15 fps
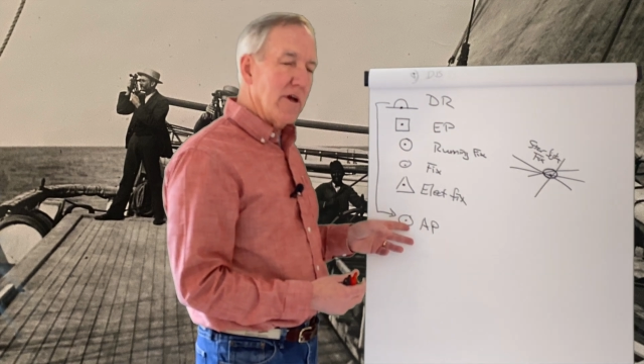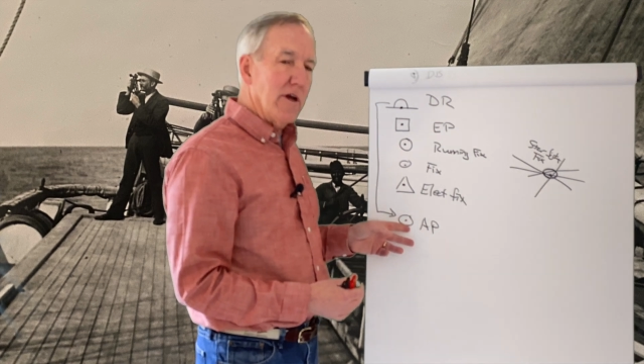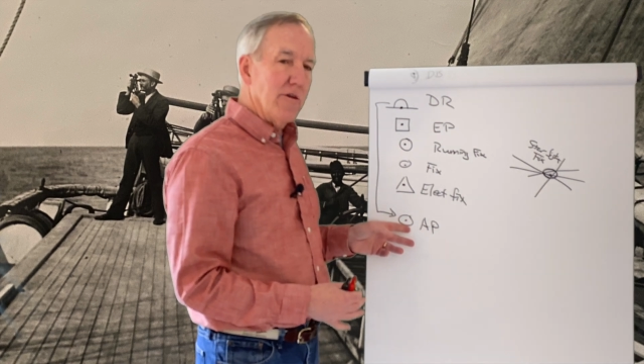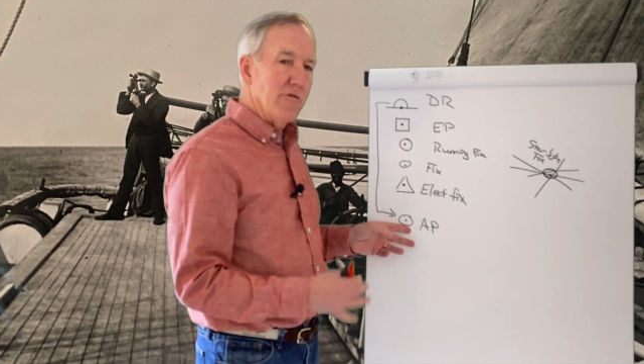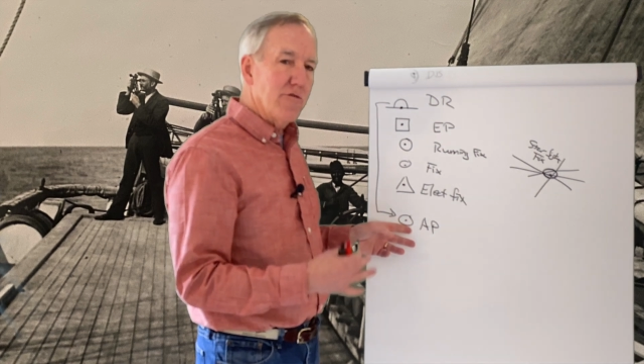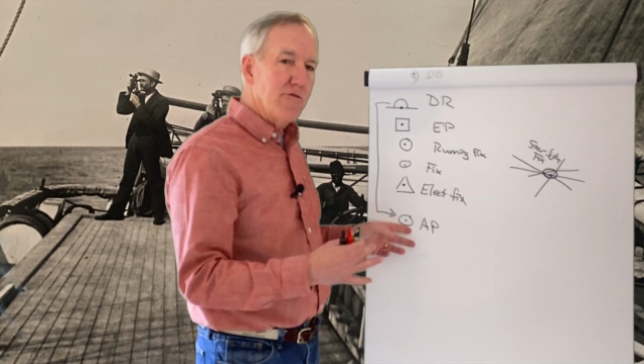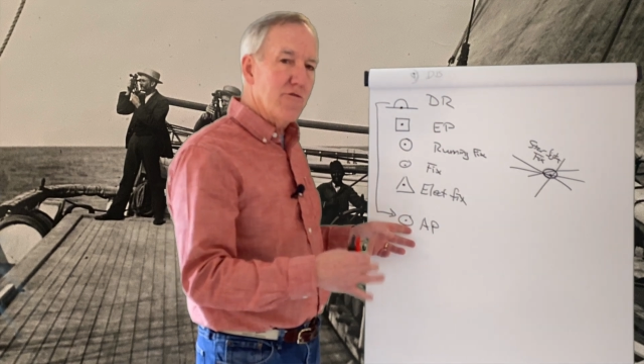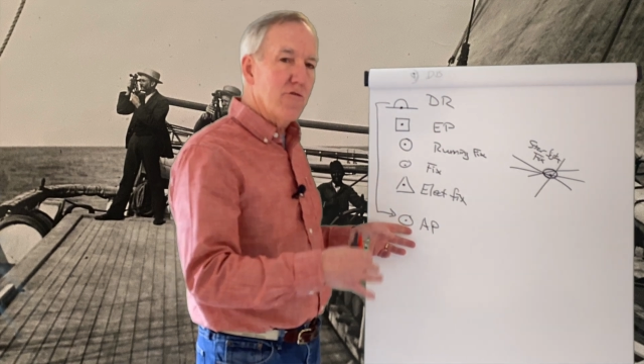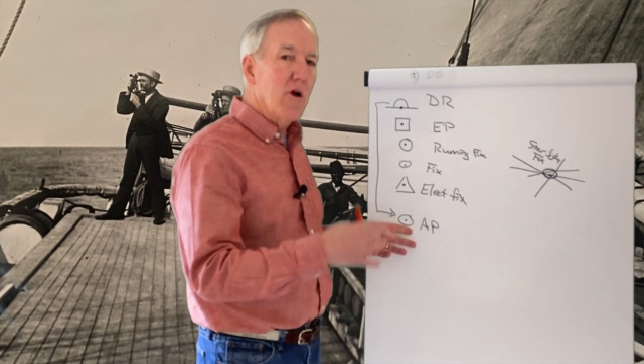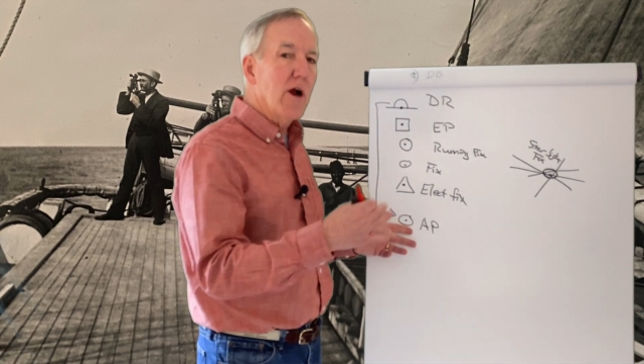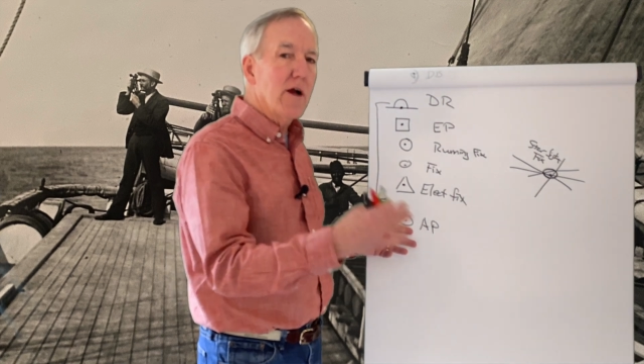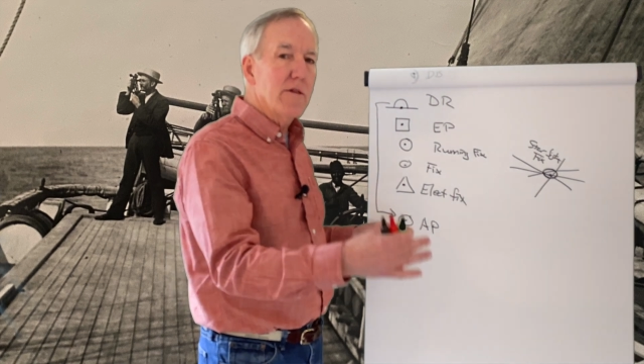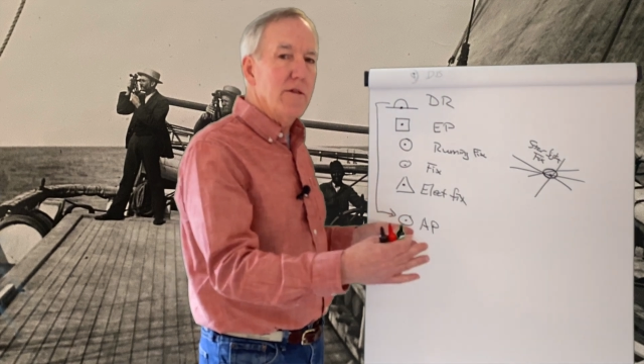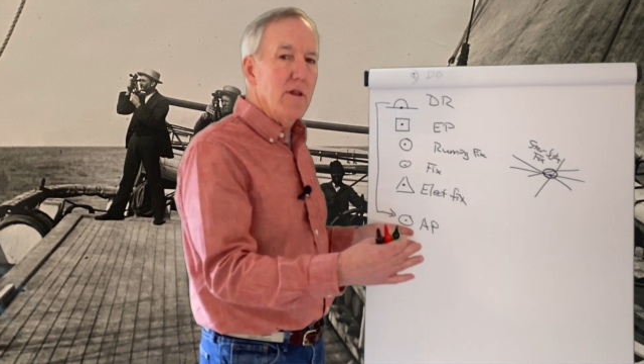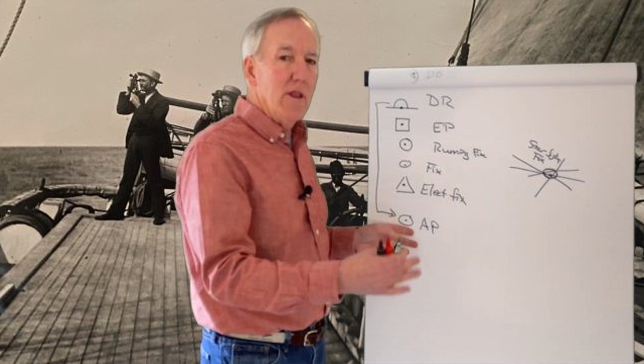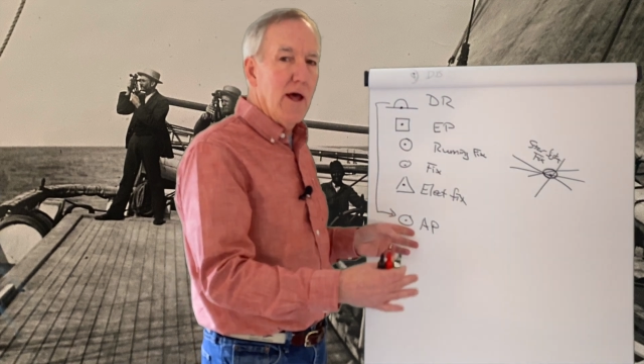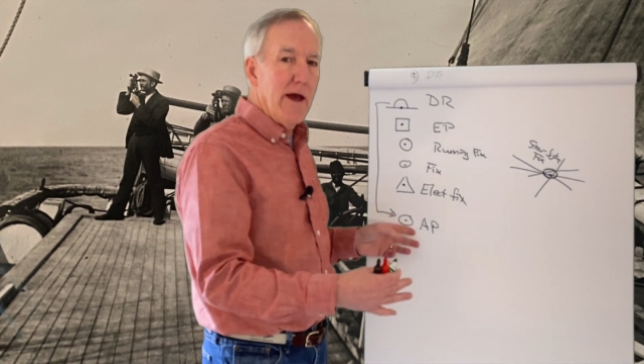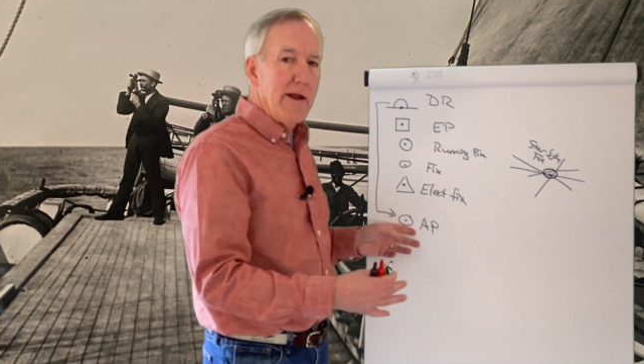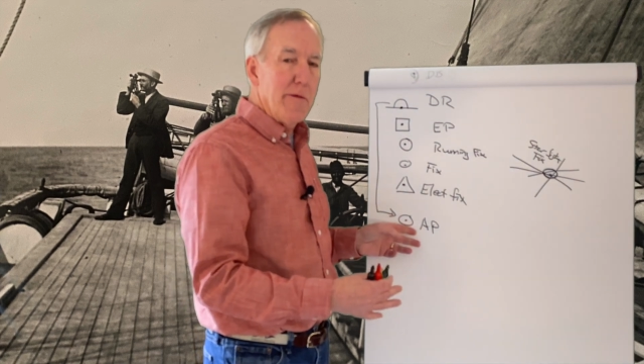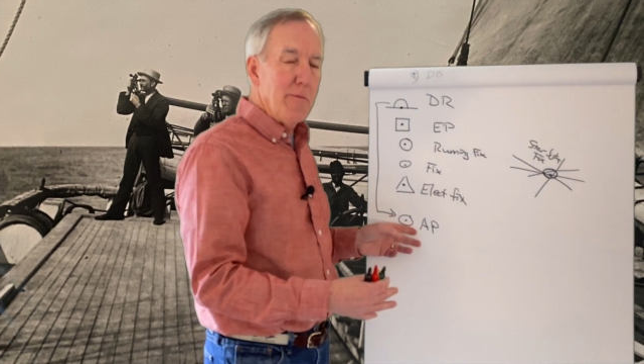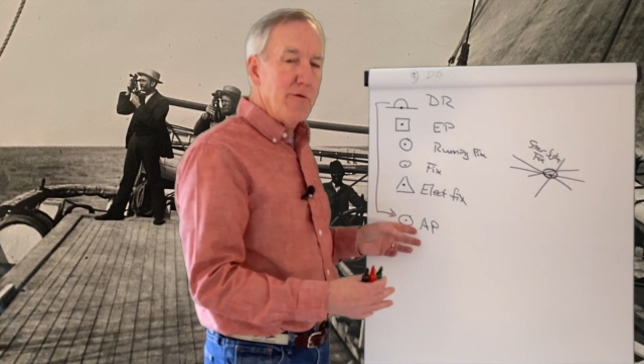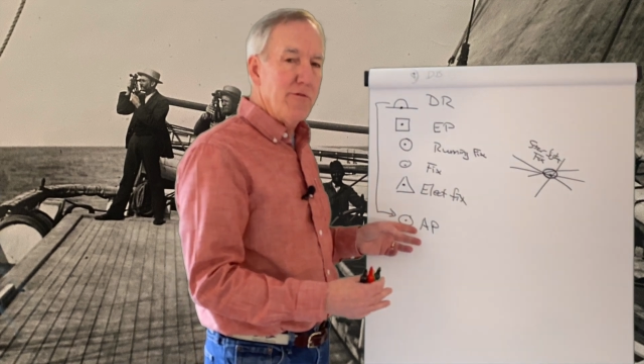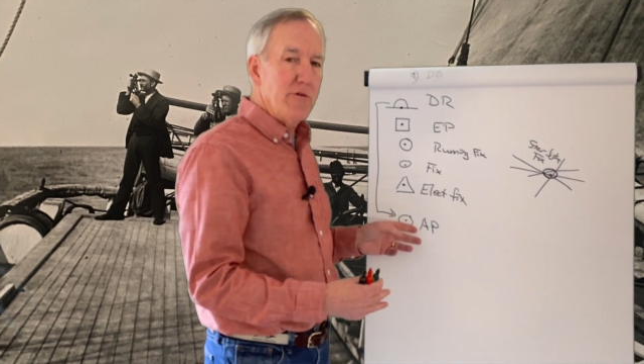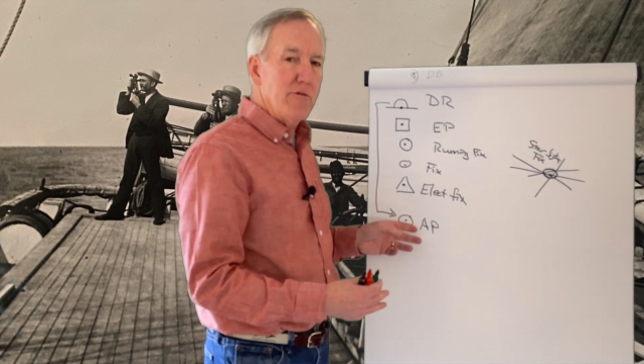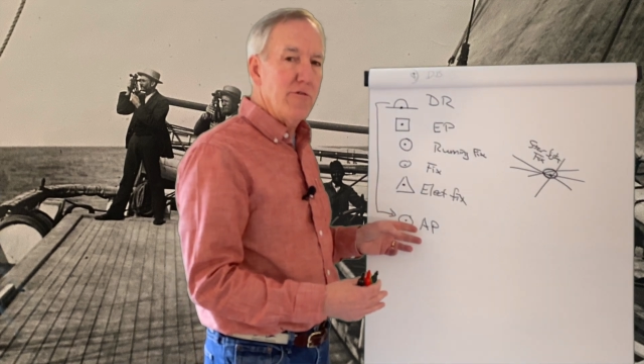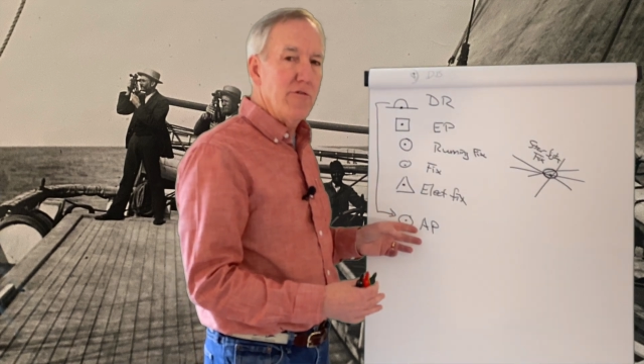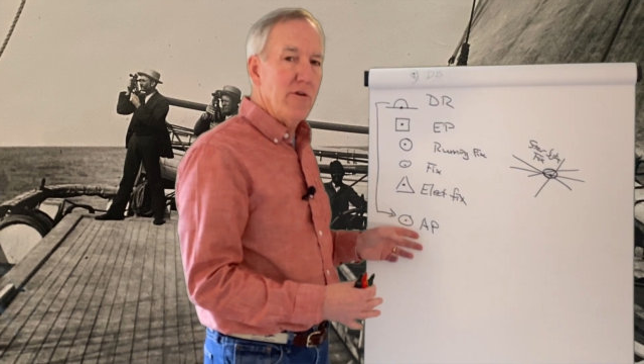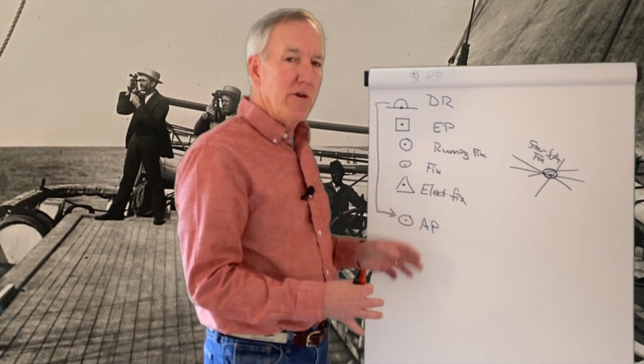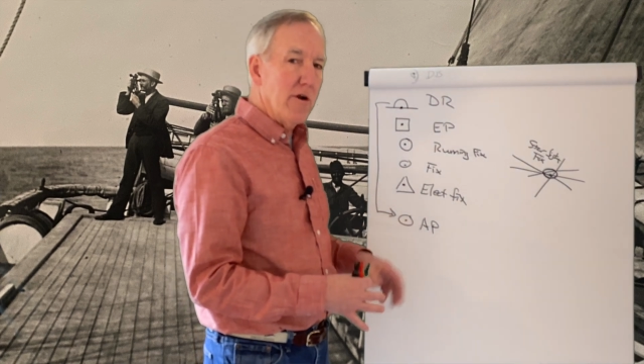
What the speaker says: construct the line of position.